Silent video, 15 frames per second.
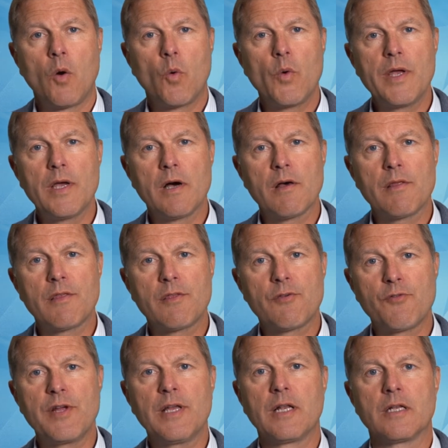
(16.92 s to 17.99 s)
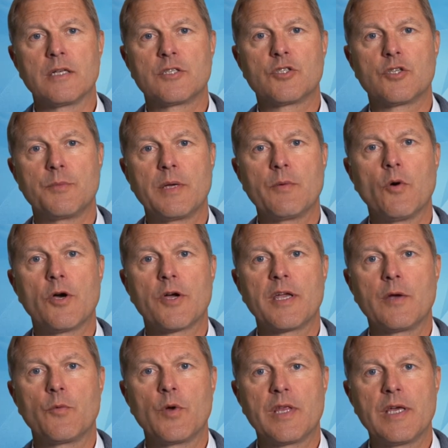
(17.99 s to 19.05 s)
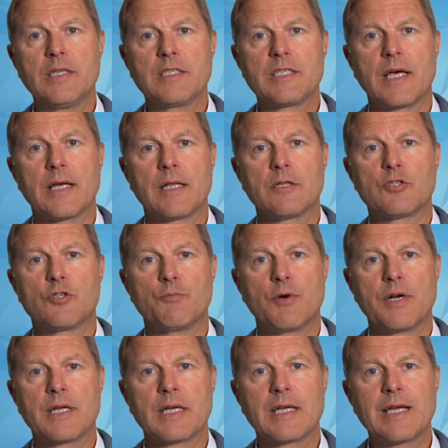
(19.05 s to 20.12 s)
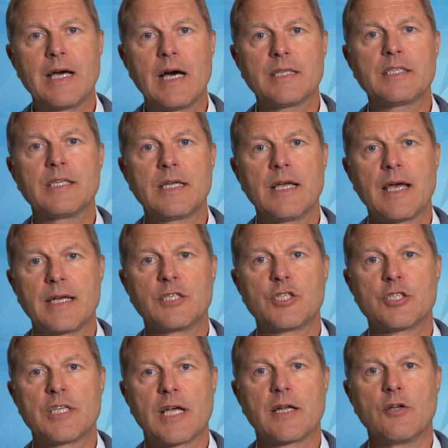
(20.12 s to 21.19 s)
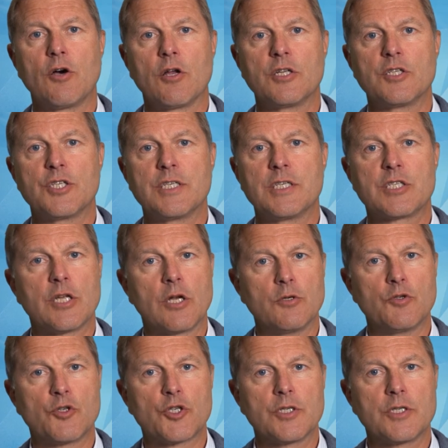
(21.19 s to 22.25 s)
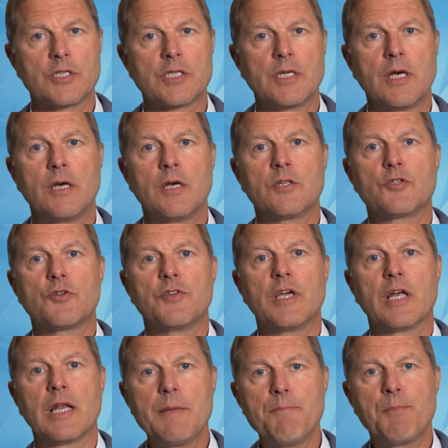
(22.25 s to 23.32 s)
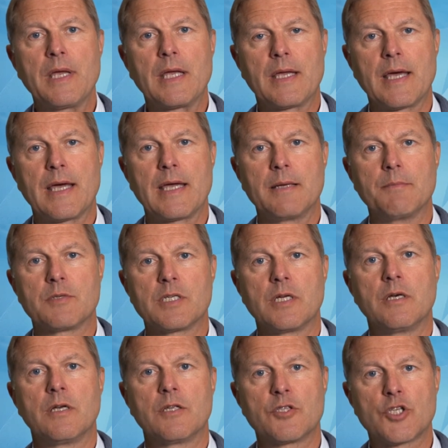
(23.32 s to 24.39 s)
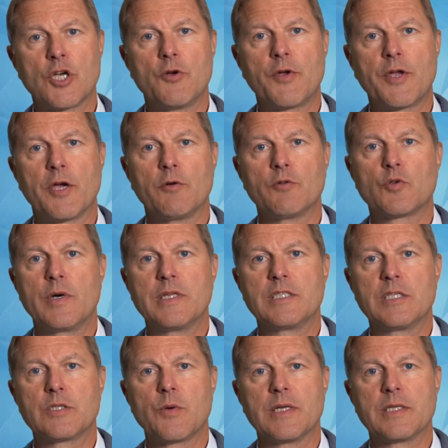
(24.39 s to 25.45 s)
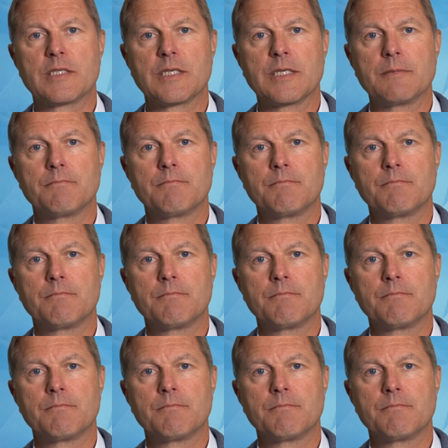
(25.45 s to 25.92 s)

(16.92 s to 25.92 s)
We are thrilled to be working with Intel to bring cutting-edge technology solutions to the Olympic Games Tokyo 2020.